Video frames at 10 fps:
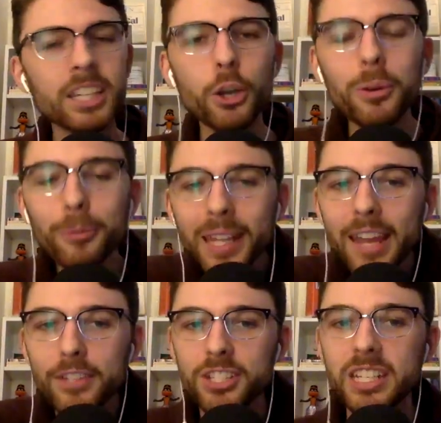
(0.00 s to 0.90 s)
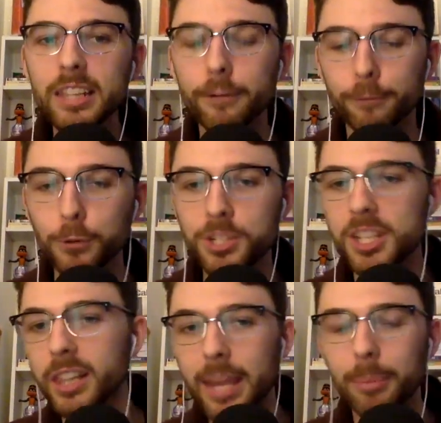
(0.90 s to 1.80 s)
you know, we really haven't seen the fruits of
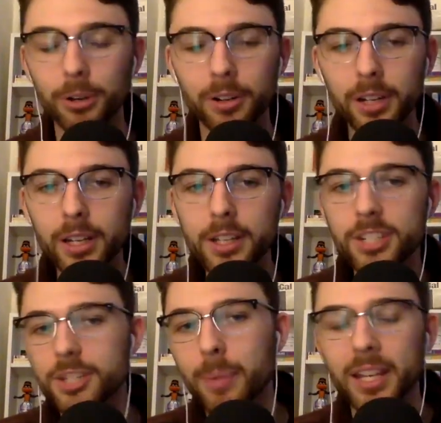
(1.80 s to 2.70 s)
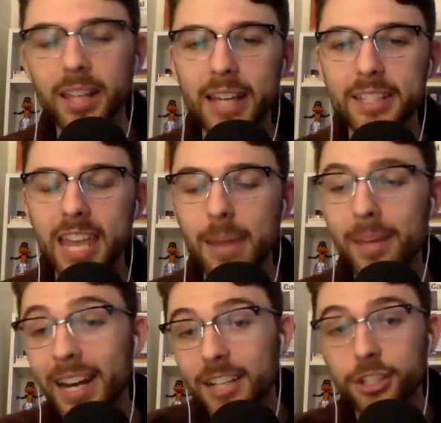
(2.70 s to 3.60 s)
the labor since Mike Elias came
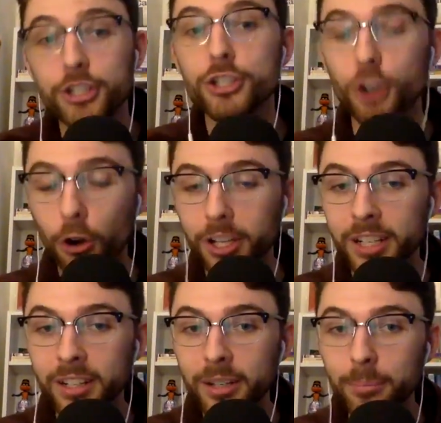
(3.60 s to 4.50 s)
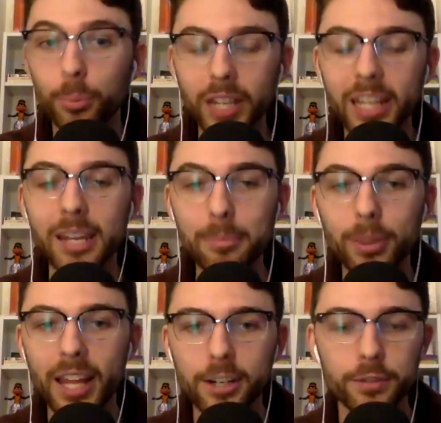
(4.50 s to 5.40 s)
in and actually started bringing in
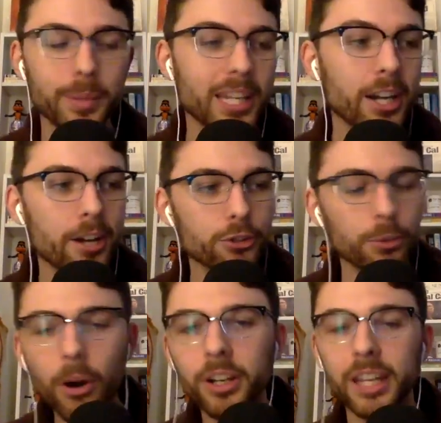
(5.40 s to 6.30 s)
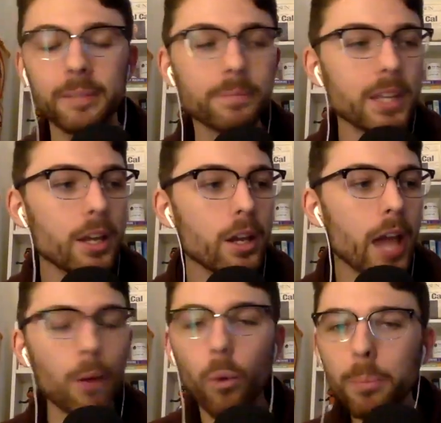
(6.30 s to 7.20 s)
players from the international market.
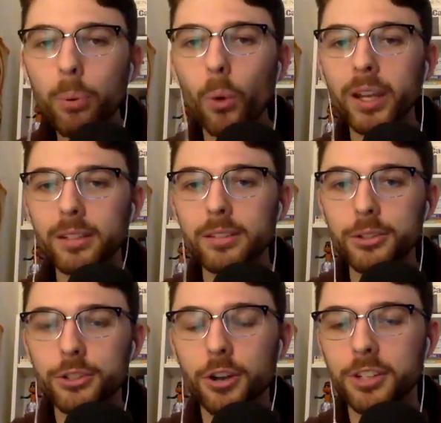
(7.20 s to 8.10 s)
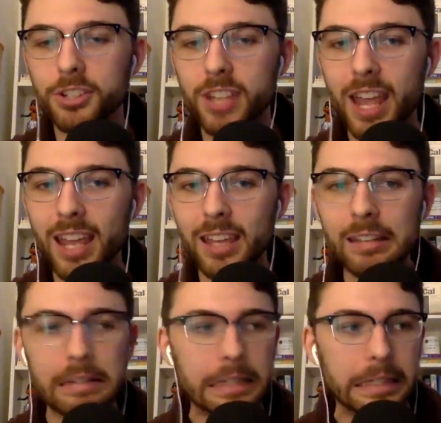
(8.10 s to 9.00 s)
At what point do you start to say